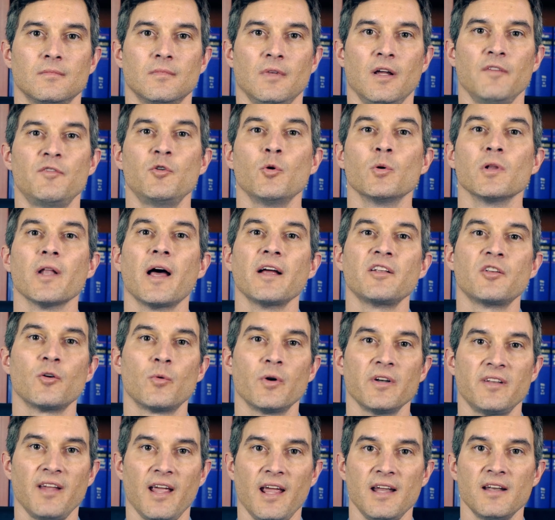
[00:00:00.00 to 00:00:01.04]
If you would like to
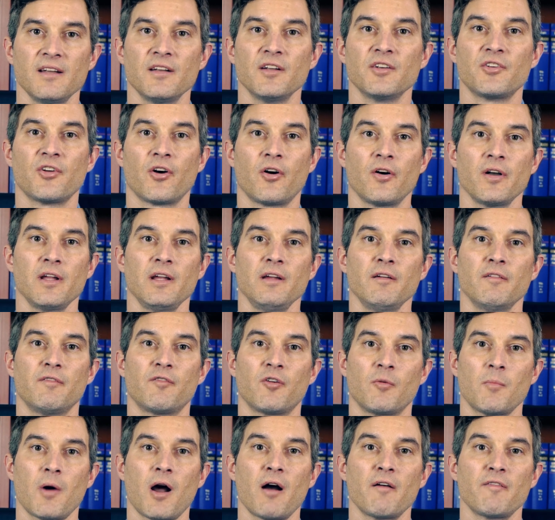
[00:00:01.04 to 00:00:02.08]
retain an attorney
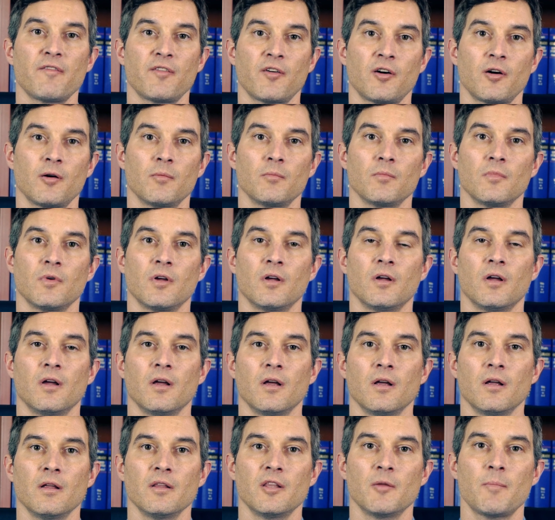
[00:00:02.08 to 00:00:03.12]
from our firm,
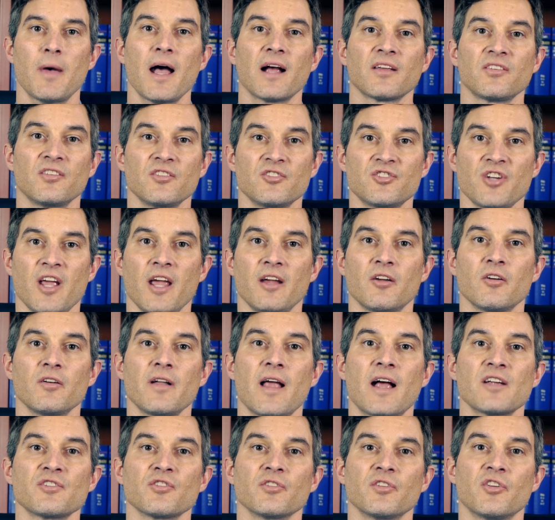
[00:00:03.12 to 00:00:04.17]
the Baxton Shanker
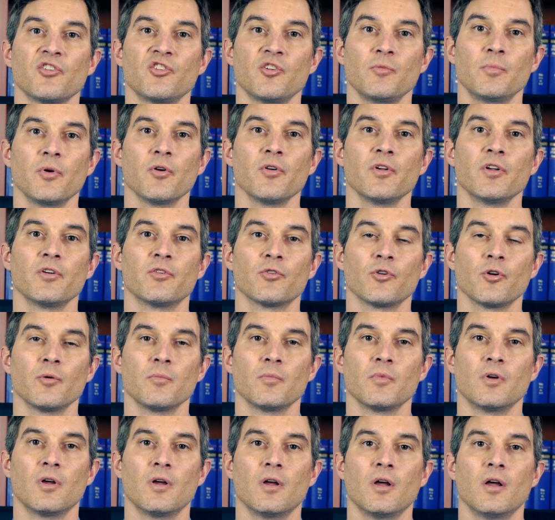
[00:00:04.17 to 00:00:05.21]
National Disability Group,
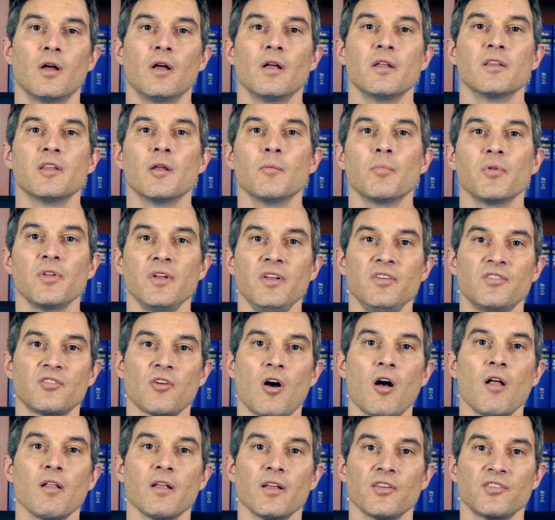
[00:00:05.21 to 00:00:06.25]
then please
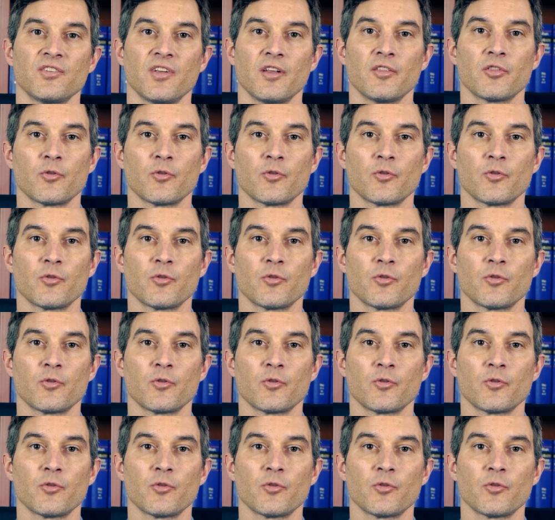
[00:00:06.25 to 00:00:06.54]
call us at